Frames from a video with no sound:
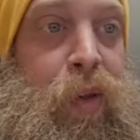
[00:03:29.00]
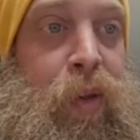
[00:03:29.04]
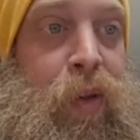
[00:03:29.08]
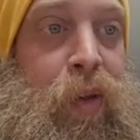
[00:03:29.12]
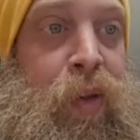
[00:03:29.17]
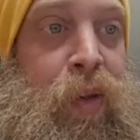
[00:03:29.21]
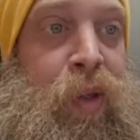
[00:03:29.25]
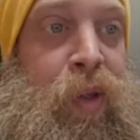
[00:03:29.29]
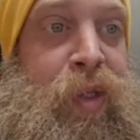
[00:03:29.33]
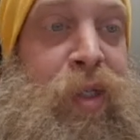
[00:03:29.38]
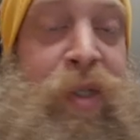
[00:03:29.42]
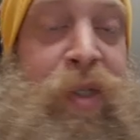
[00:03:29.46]

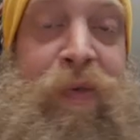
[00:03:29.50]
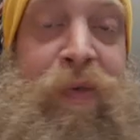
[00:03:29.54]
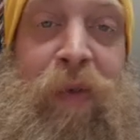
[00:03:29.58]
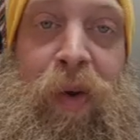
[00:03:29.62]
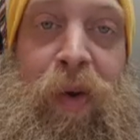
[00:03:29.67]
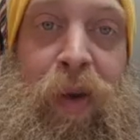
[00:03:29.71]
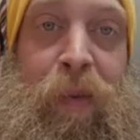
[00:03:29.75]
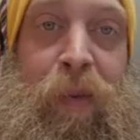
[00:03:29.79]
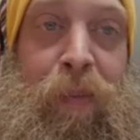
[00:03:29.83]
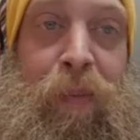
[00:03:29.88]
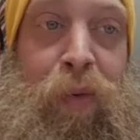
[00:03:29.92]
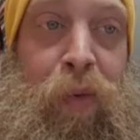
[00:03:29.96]
This is
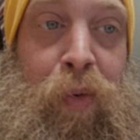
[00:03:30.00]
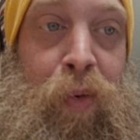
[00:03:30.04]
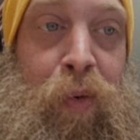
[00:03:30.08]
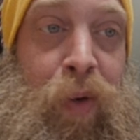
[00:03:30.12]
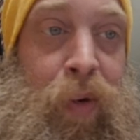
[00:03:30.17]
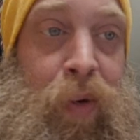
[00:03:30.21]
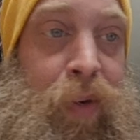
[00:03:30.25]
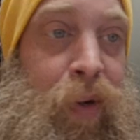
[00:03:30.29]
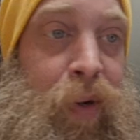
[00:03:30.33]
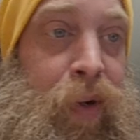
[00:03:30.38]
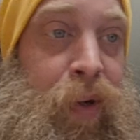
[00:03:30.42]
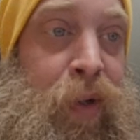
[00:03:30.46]
very
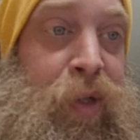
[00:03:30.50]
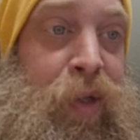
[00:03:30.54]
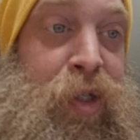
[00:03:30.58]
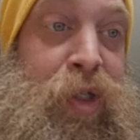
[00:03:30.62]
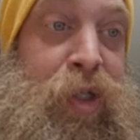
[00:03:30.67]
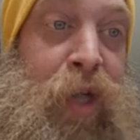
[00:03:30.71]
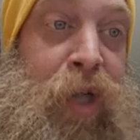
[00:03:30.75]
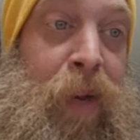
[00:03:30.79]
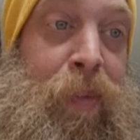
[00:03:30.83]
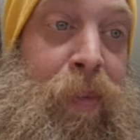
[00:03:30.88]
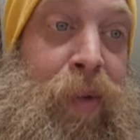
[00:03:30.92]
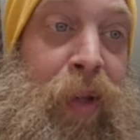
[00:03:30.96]
important. It's
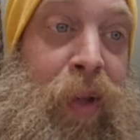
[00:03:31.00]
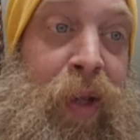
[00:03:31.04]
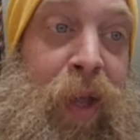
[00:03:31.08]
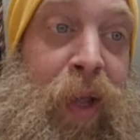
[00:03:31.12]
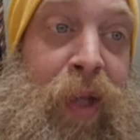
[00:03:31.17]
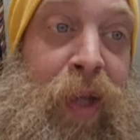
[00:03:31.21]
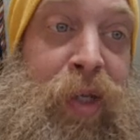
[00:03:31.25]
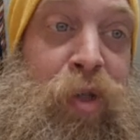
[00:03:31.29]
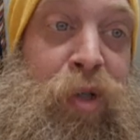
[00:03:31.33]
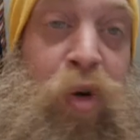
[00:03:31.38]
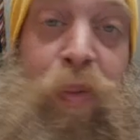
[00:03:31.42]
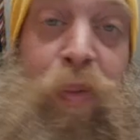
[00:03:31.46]
shaped like
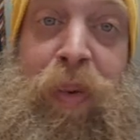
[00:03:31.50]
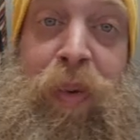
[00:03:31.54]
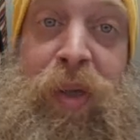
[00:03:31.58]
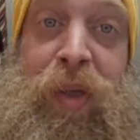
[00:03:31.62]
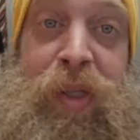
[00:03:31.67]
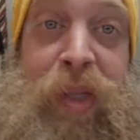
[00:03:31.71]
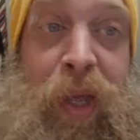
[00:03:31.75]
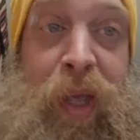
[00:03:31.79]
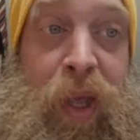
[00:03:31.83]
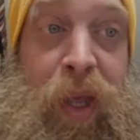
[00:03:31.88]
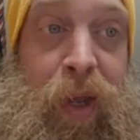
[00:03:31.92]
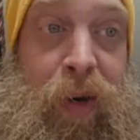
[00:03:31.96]
a
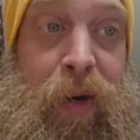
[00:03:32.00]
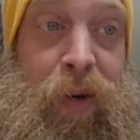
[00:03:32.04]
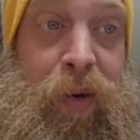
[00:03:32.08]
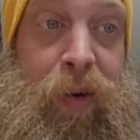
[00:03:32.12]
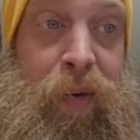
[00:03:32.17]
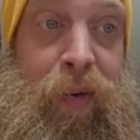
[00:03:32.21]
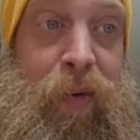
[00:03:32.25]
serpent's head.